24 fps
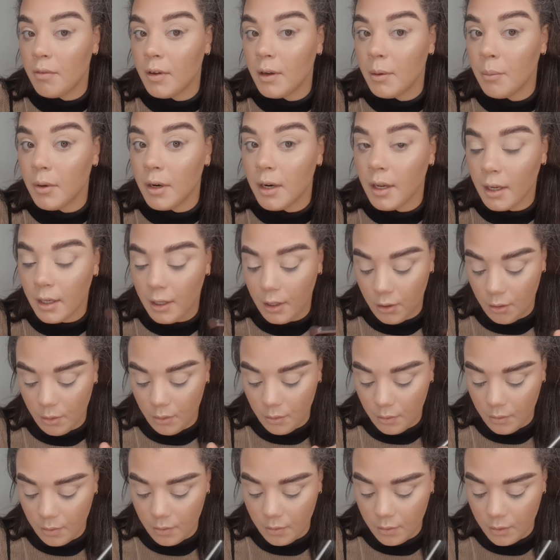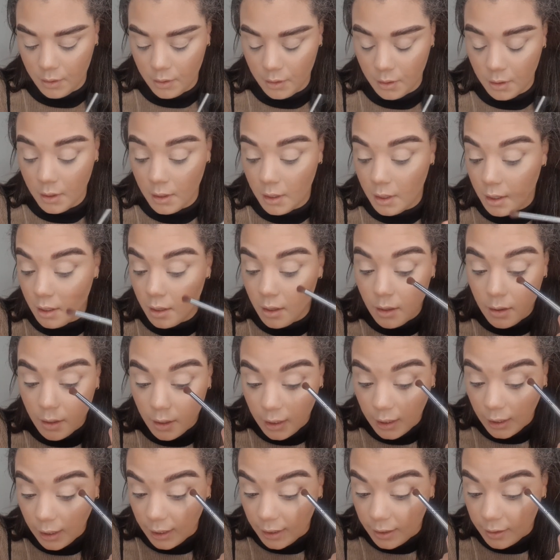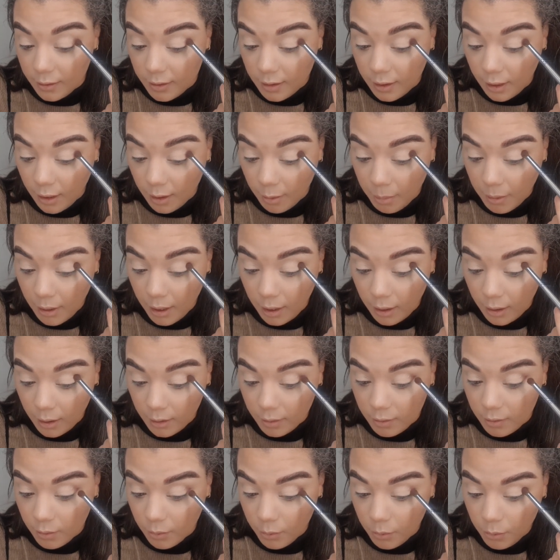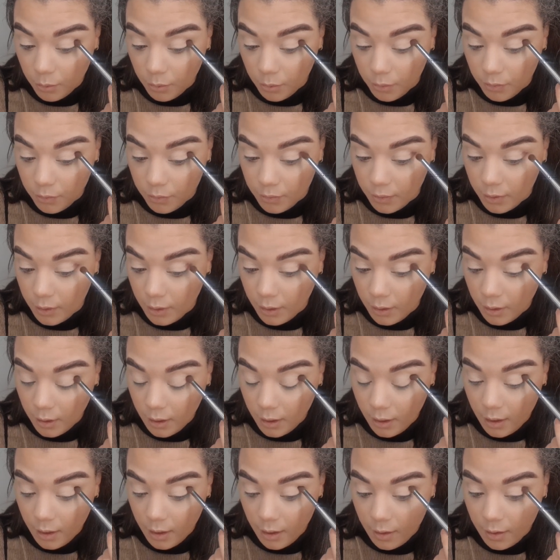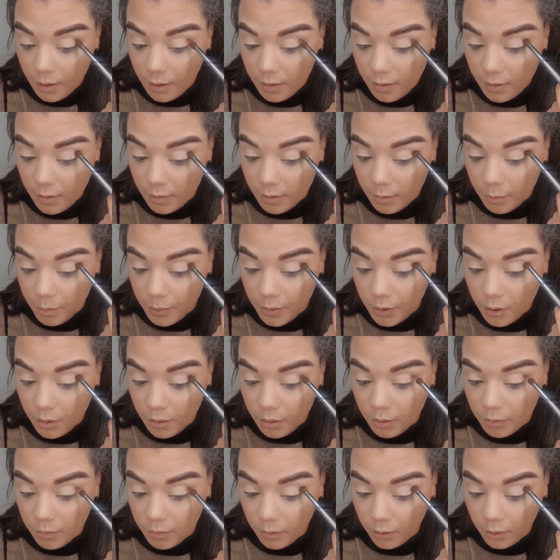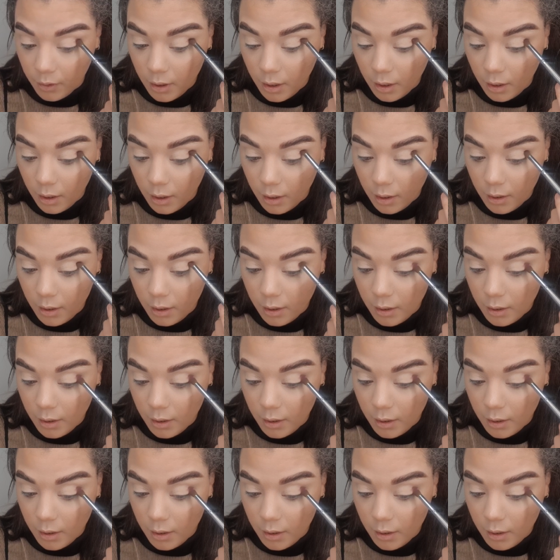it when I used the Clientele palette. Oof, this is a beautiful colour.